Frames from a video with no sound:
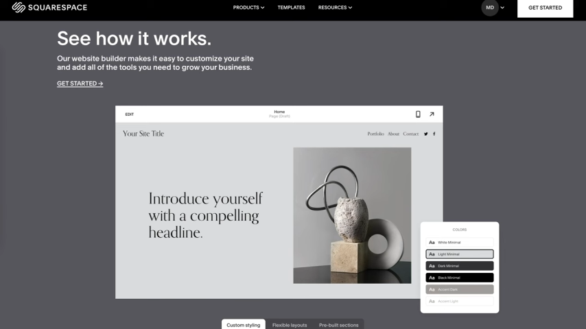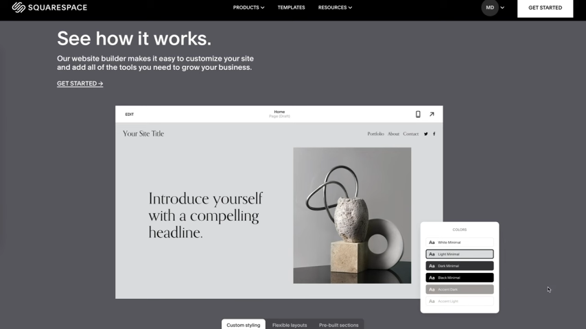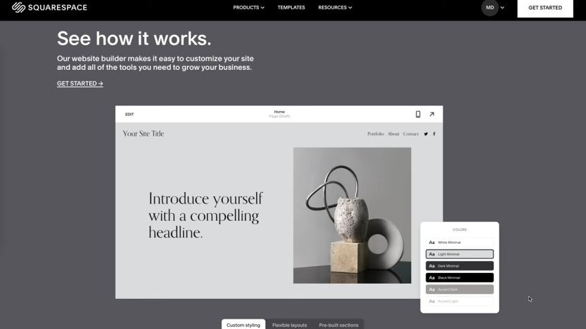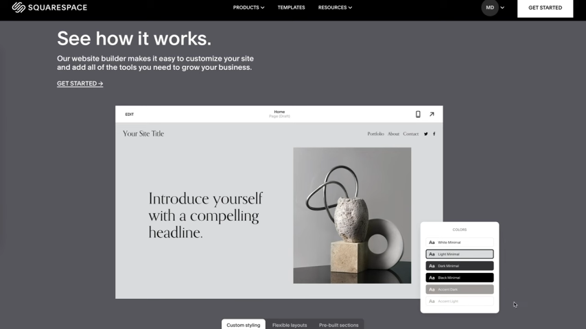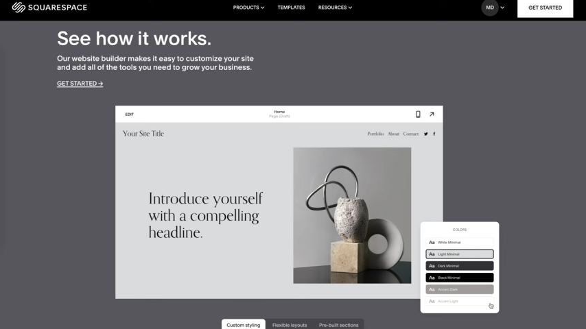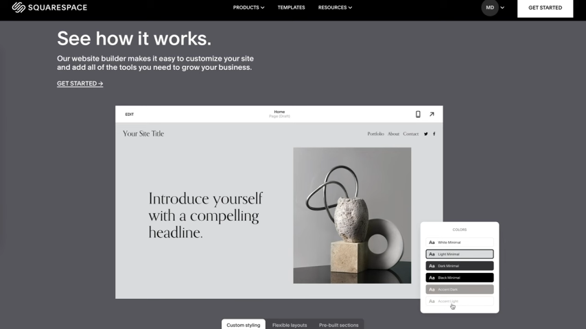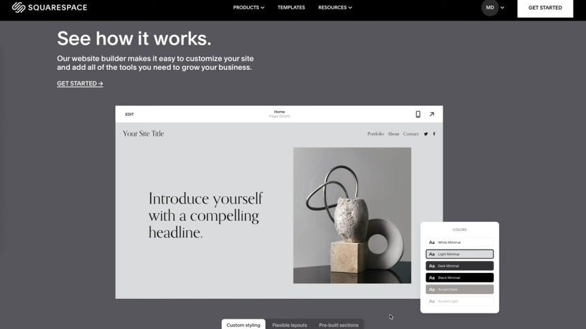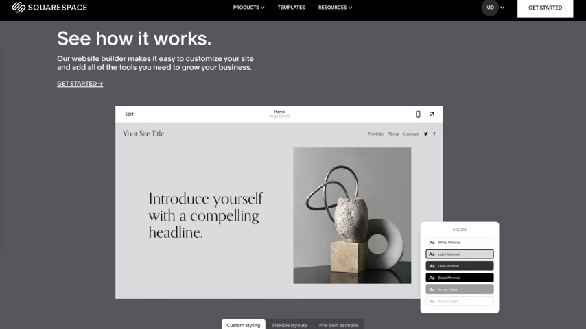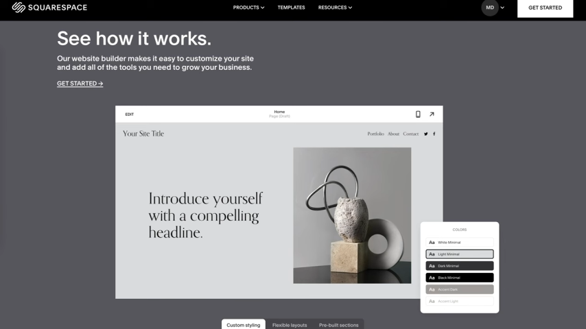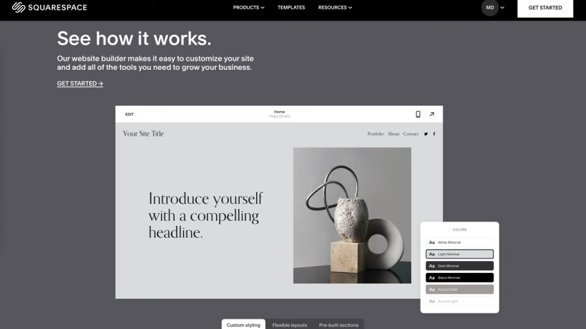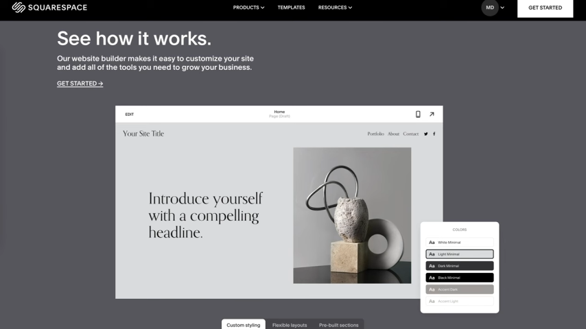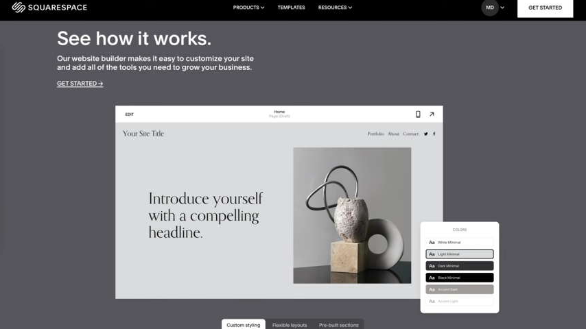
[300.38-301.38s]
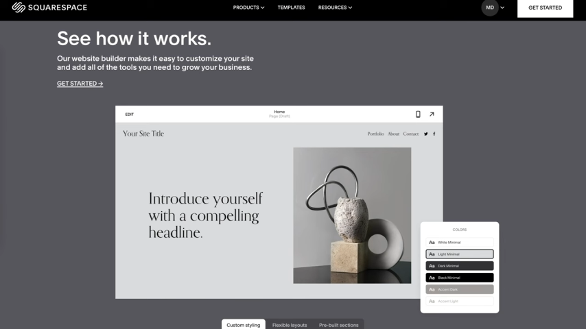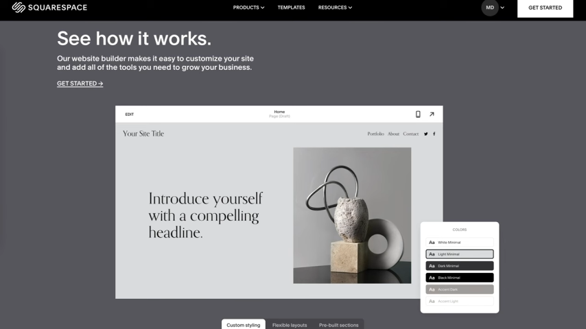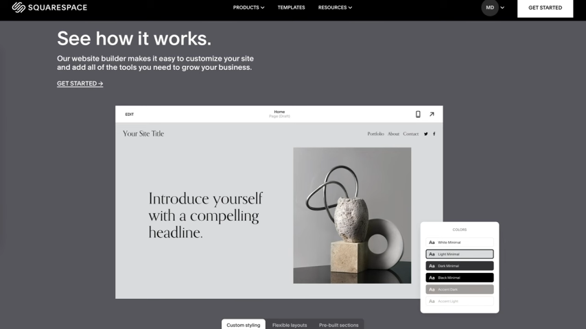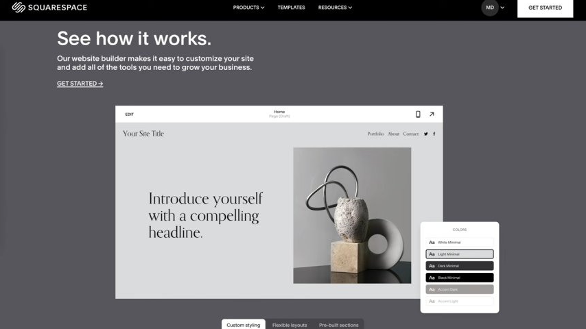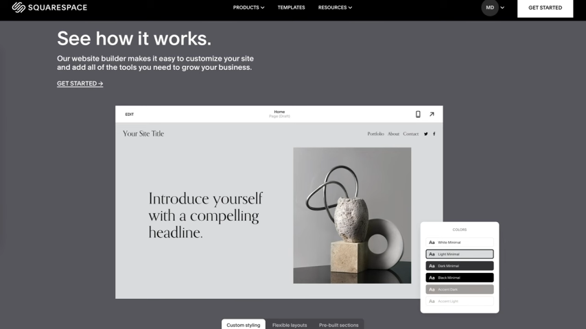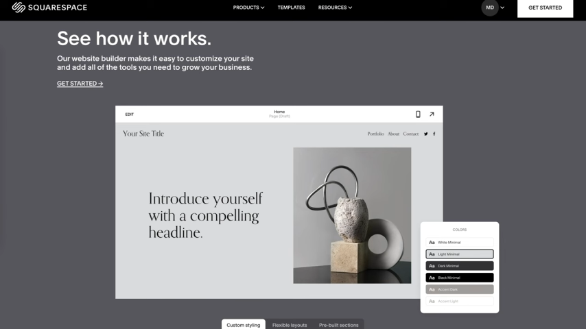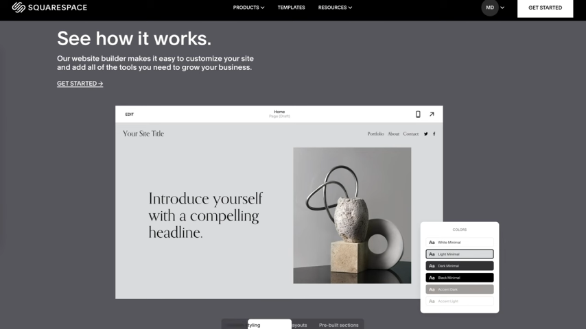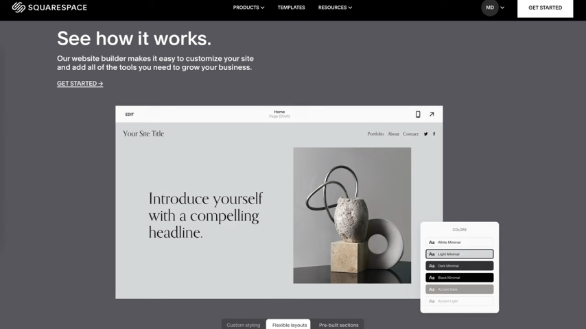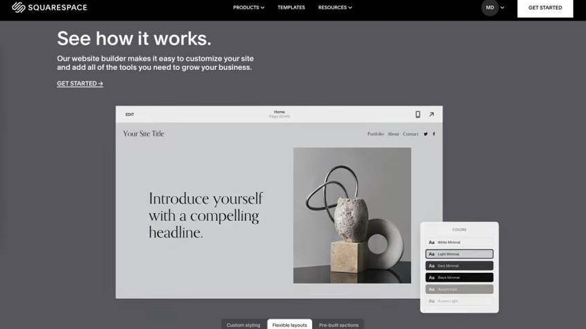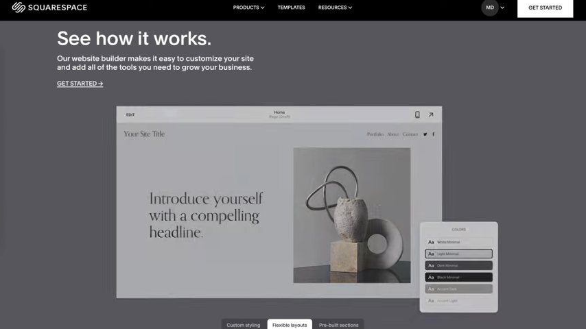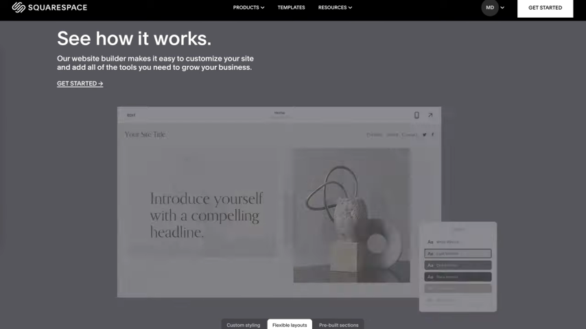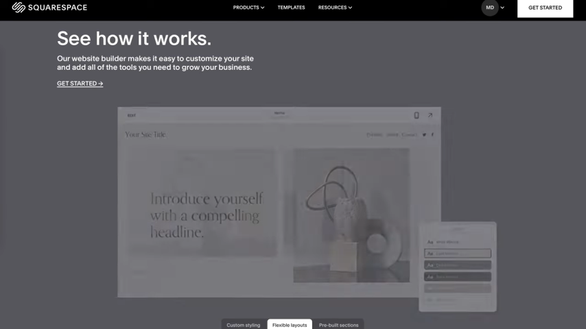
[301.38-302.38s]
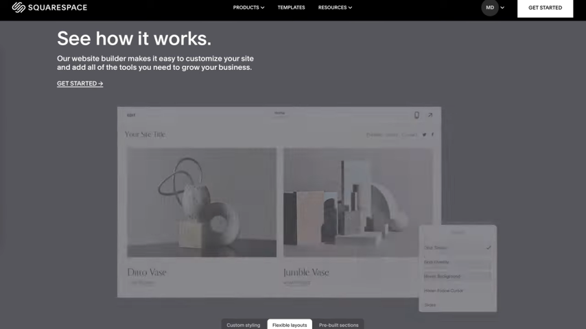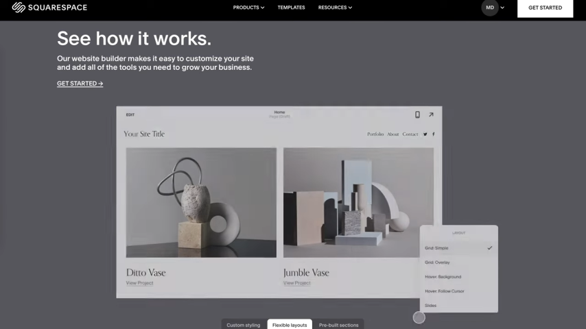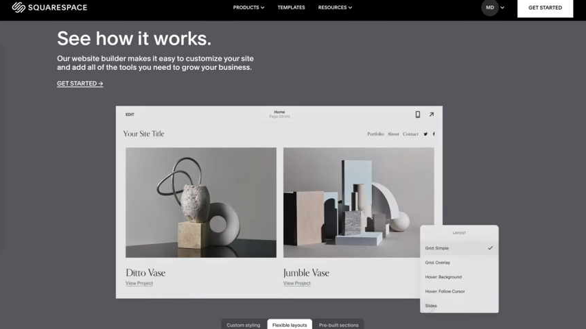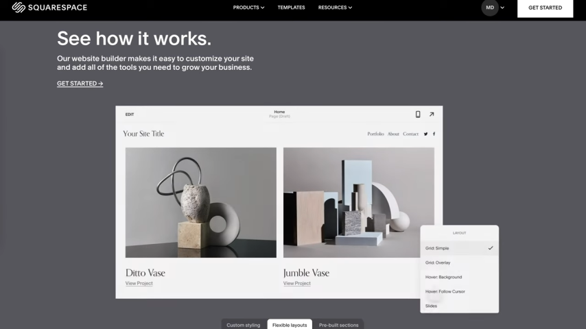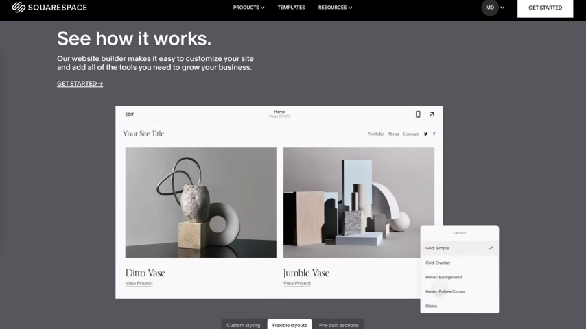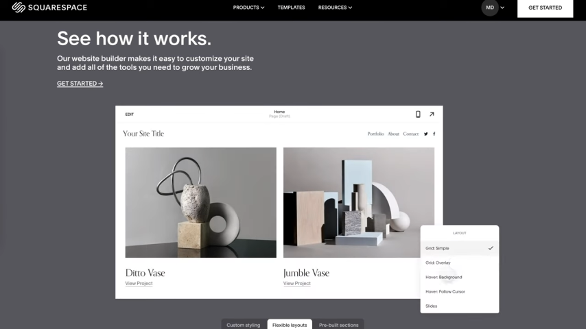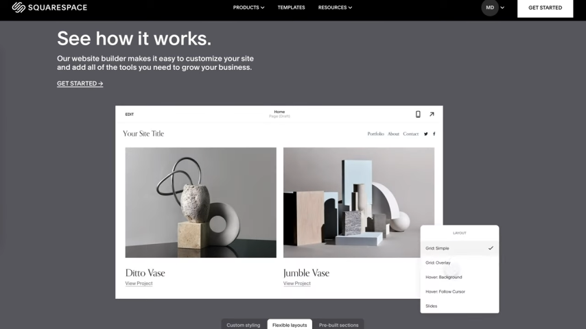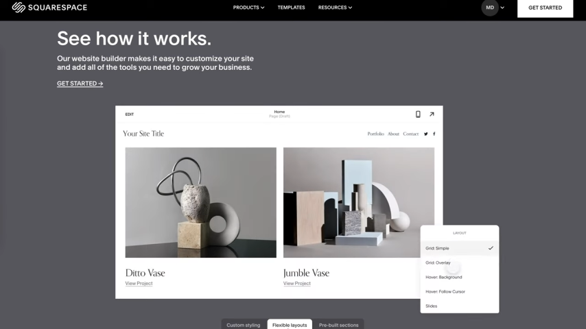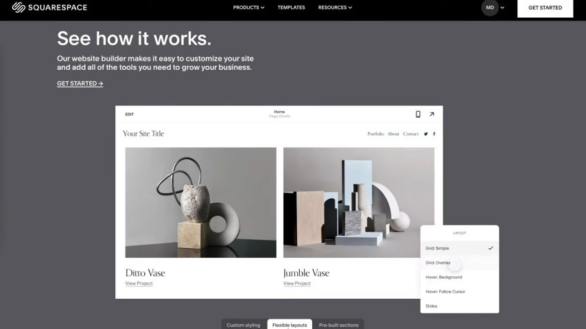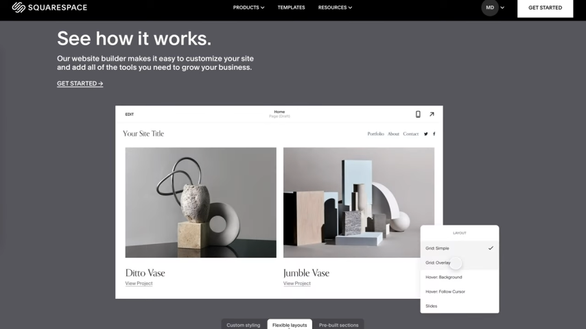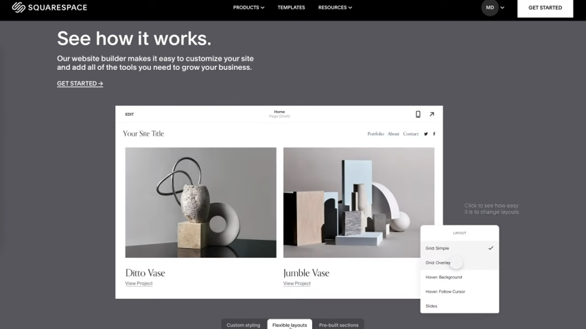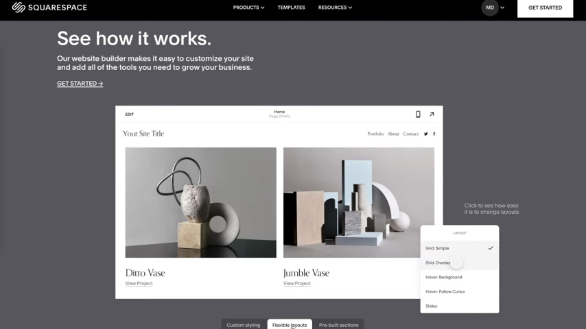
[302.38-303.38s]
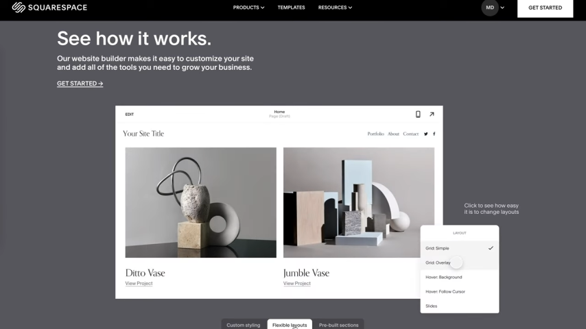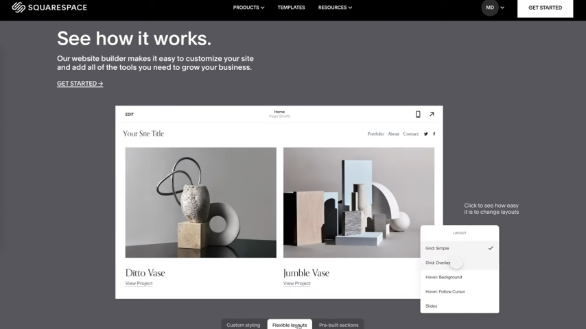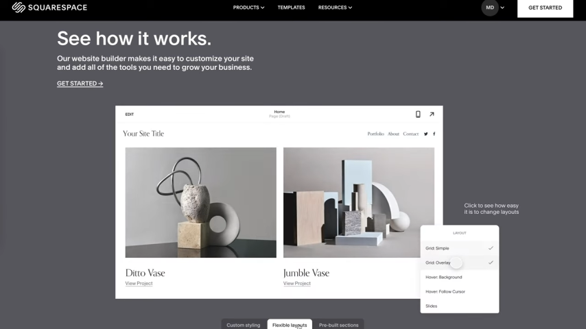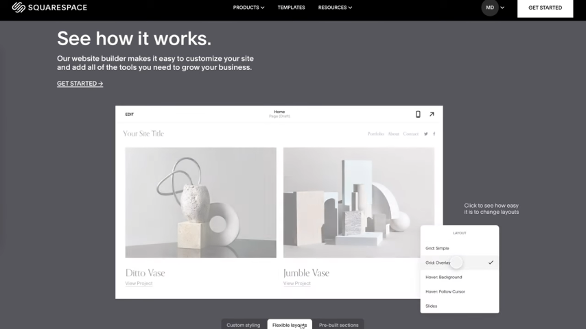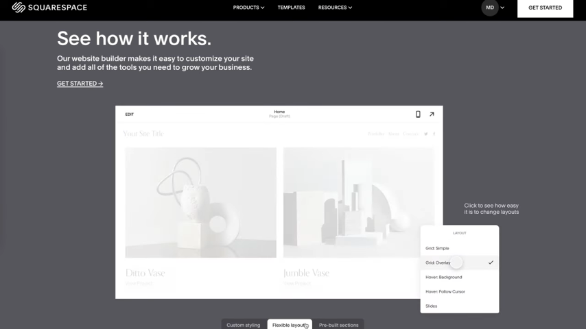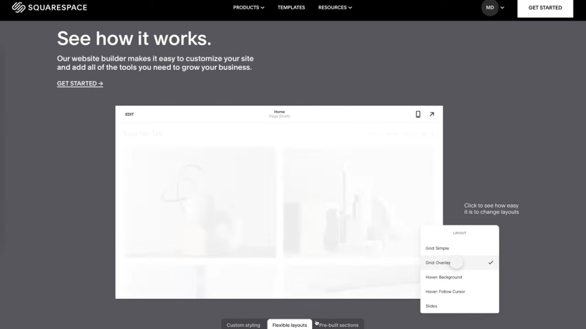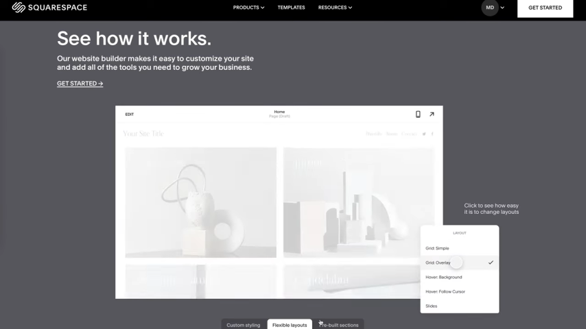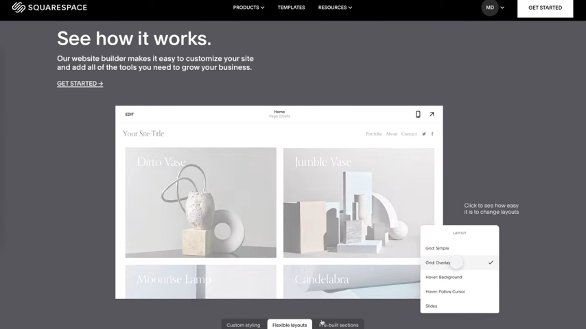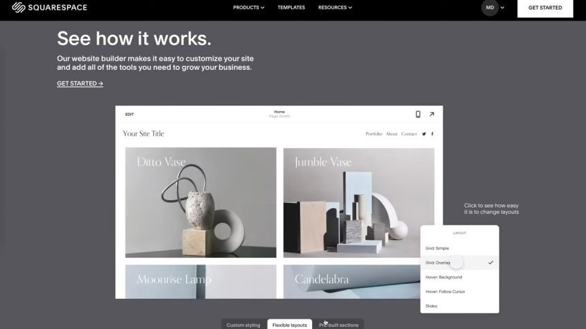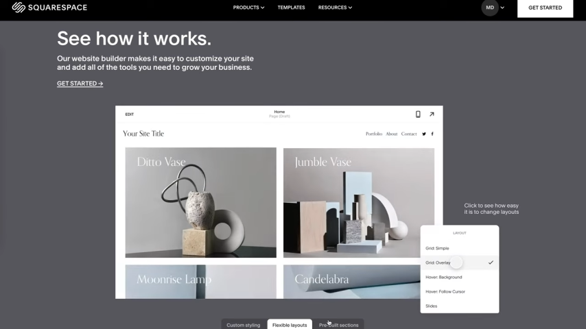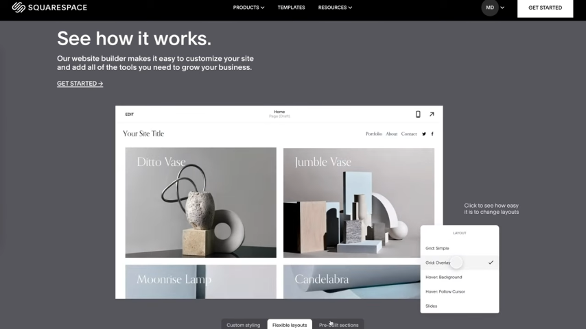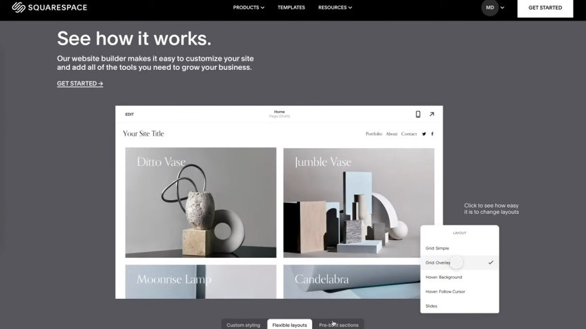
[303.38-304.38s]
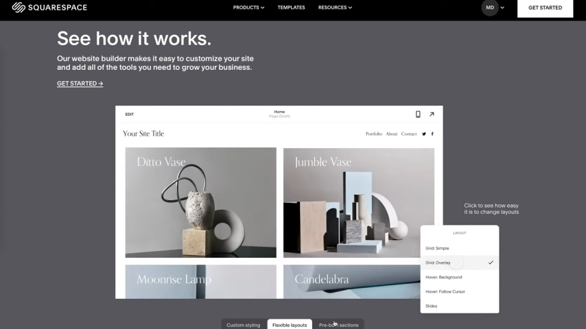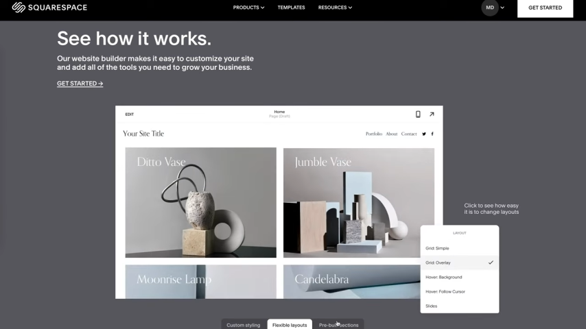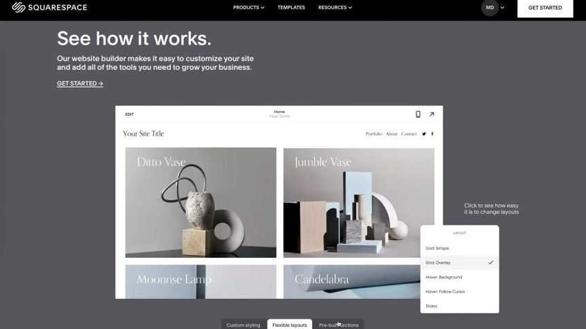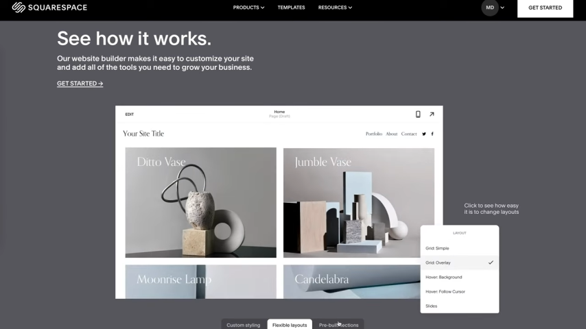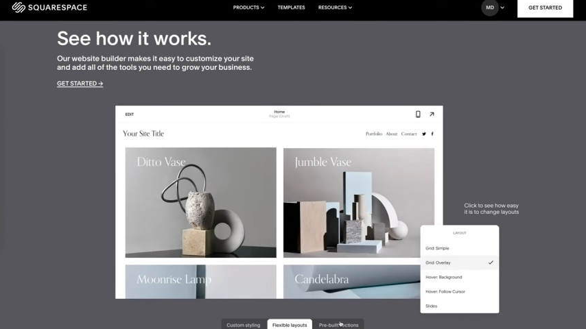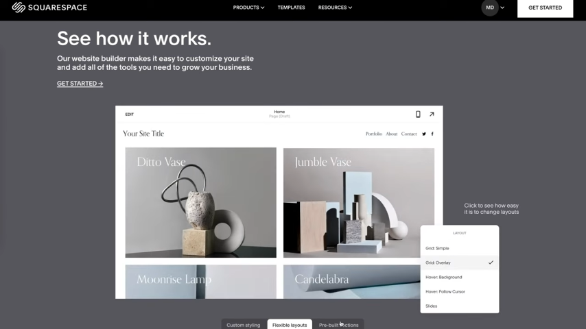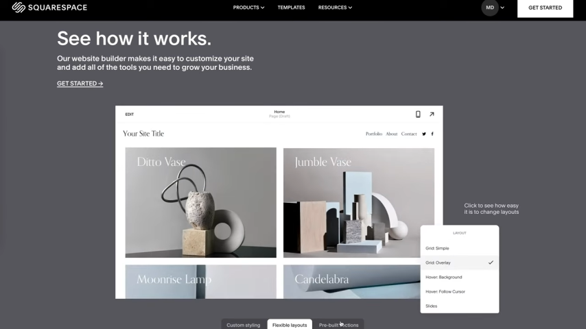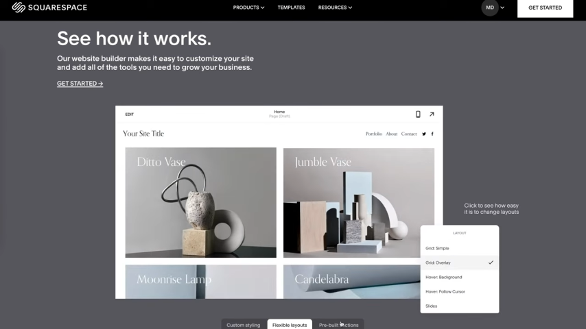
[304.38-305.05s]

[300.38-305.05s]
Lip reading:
[unreadable: no face in view]